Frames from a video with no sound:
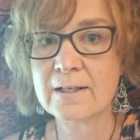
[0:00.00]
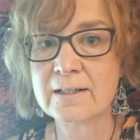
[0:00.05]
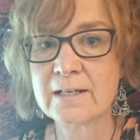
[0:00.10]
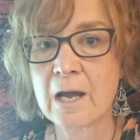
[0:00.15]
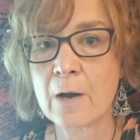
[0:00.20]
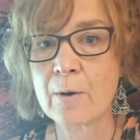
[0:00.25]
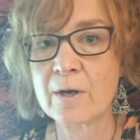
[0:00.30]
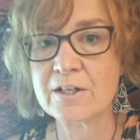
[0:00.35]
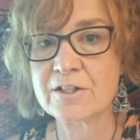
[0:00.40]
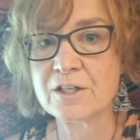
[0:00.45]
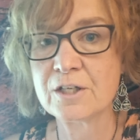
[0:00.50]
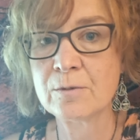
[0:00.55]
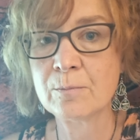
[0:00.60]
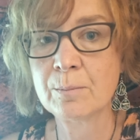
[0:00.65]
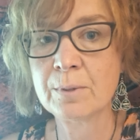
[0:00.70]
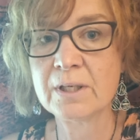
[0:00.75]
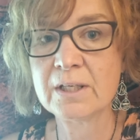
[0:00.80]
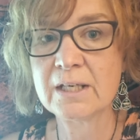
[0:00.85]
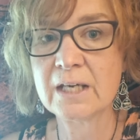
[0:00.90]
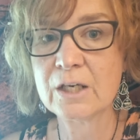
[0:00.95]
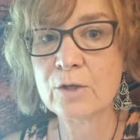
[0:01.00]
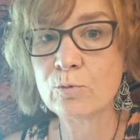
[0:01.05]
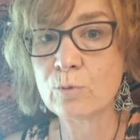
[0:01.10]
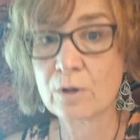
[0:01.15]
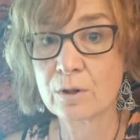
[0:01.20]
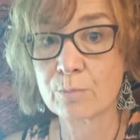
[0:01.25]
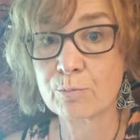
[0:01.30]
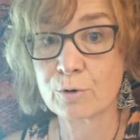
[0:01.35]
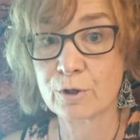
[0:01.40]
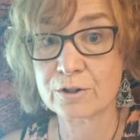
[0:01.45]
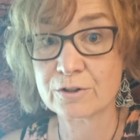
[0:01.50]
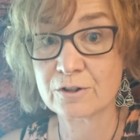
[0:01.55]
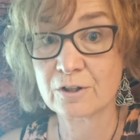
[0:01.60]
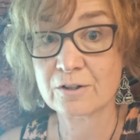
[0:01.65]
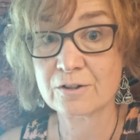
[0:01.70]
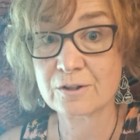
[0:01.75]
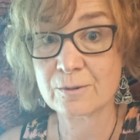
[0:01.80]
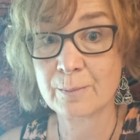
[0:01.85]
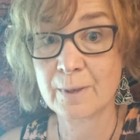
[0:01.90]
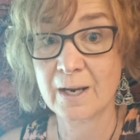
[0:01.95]
Now, I didn't begin with print
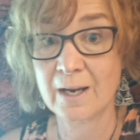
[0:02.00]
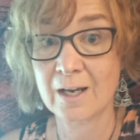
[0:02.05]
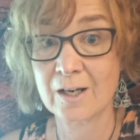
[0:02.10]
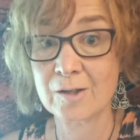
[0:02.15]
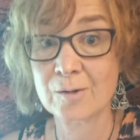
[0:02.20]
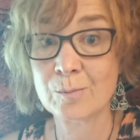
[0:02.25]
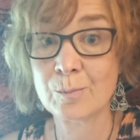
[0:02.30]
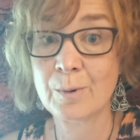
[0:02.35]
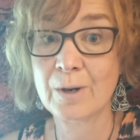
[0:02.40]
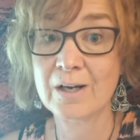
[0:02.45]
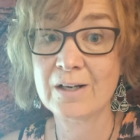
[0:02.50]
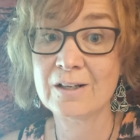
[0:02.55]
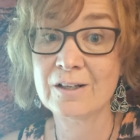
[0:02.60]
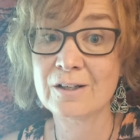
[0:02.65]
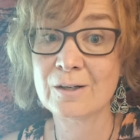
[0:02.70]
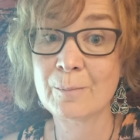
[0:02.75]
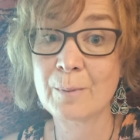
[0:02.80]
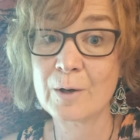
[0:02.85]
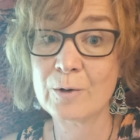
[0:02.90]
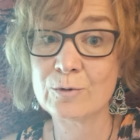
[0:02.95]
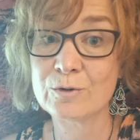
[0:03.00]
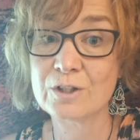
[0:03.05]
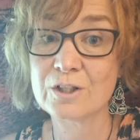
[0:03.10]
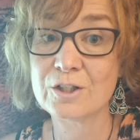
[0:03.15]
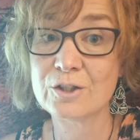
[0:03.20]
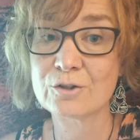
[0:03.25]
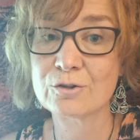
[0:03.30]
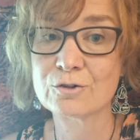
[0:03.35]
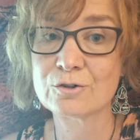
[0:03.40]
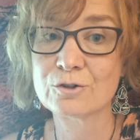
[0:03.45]
on demand, but in about the year